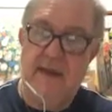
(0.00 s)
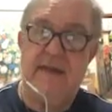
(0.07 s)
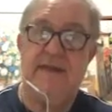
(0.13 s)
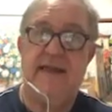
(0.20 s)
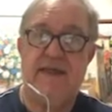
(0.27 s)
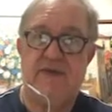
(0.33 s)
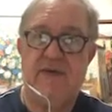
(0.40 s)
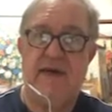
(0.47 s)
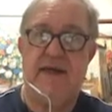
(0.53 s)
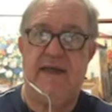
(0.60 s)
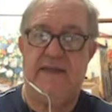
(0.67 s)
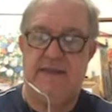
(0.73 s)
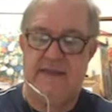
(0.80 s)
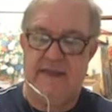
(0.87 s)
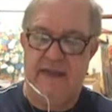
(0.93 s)
That's what it
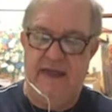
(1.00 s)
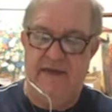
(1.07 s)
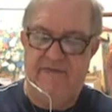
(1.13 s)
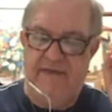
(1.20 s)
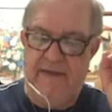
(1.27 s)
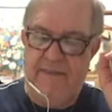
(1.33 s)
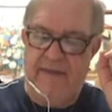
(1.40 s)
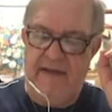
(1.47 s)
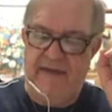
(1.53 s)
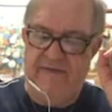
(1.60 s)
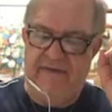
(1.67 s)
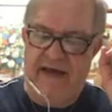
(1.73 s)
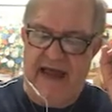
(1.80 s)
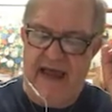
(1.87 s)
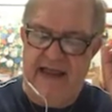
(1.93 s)
is.
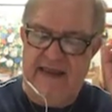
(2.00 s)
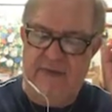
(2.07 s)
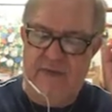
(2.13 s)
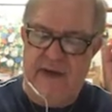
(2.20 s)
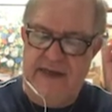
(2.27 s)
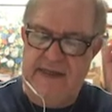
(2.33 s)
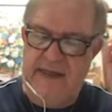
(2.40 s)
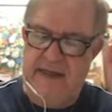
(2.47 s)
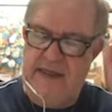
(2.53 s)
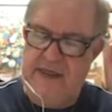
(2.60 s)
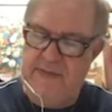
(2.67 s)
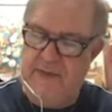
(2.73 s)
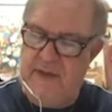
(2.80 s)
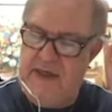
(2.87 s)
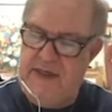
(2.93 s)
If I had written
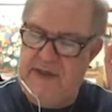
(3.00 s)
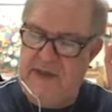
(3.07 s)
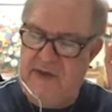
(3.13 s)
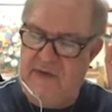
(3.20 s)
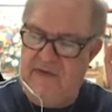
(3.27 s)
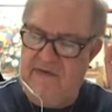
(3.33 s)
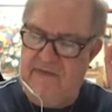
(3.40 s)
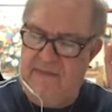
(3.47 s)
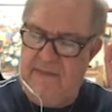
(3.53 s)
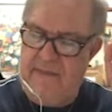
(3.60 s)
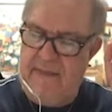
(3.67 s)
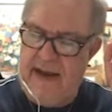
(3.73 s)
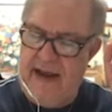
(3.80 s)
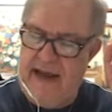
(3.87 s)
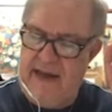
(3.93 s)
exponential of
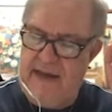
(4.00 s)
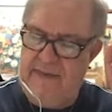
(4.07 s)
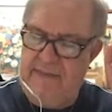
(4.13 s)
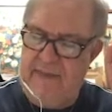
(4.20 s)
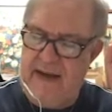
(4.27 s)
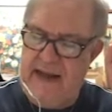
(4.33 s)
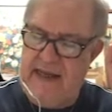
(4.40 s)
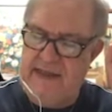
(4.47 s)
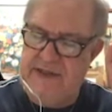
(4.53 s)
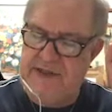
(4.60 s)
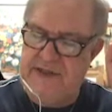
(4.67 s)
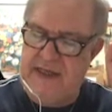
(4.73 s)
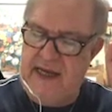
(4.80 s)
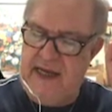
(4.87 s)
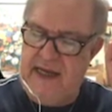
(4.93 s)
plus
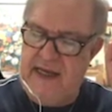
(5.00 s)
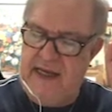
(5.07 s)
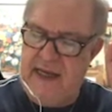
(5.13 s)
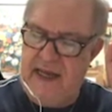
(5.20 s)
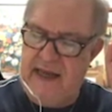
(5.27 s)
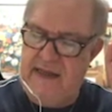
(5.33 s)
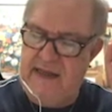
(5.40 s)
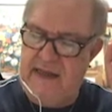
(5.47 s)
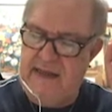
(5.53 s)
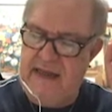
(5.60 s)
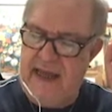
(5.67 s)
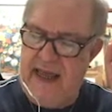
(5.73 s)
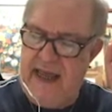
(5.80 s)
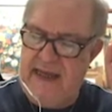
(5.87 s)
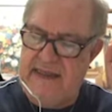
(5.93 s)
jk dot
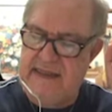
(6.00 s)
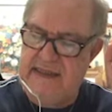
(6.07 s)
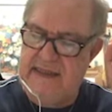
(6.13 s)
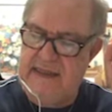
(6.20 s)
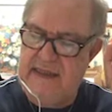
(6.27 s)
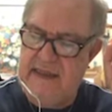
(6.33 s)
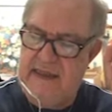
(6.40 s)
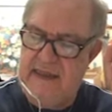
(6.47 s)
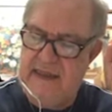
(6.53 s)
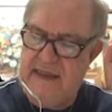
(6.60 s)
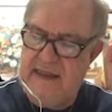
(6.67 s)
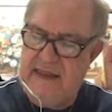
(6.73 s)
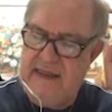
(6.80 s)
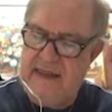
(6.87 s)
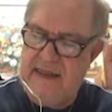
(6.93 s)
x,
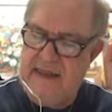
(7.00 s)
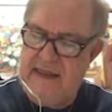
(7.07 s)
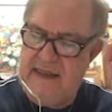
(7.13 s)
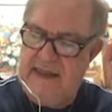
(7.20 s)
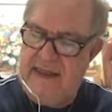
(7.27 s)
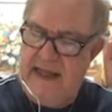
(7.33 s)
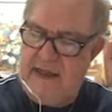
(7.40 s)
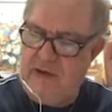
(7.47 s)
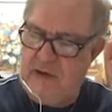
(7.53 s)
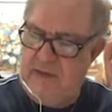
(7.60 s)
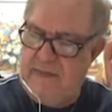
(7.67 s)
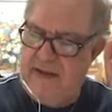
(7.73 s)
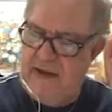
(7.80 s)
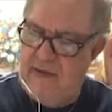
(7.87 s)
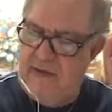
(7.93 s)
that would
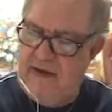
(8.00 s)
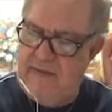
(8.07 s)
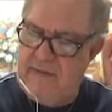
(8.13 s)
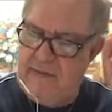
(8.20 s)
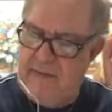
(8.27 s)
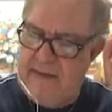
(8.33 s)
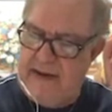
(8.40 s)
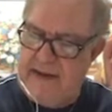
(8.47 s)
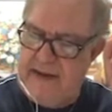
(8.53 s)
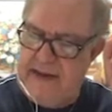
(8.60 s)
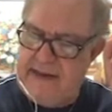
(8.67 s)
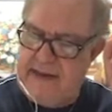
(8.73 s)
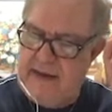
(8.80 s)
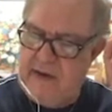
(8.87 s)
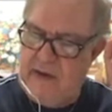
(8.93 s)
be a wave
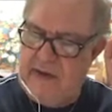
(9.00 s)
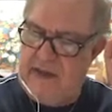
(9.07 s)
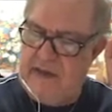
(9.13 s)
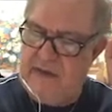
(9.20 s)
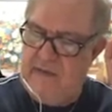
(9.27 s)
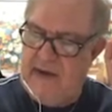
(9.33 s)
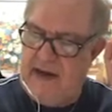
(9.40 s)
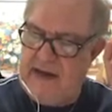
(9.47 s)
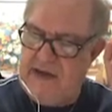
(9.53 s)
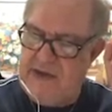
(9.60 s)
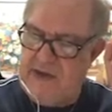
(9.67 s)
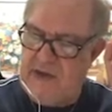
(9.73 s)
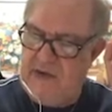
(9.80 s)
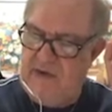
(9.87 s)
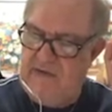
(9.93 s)
propagating along the
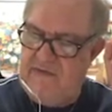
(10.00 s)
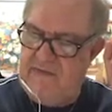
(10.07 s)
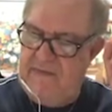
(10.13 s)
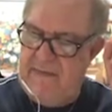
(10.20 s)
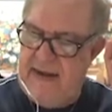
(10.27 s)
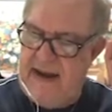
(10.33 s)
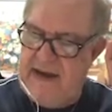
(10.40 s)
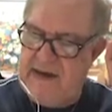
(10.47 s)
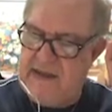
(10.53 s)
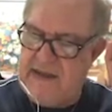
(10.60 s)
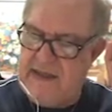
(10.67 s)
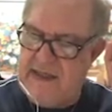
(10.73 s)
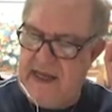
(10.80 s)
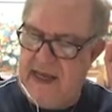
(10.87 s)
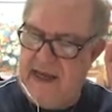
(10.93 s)
direction of
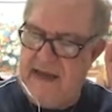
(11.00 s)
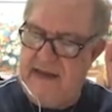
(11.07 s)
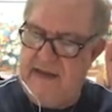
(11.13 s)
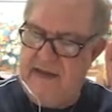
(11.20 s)
minus k.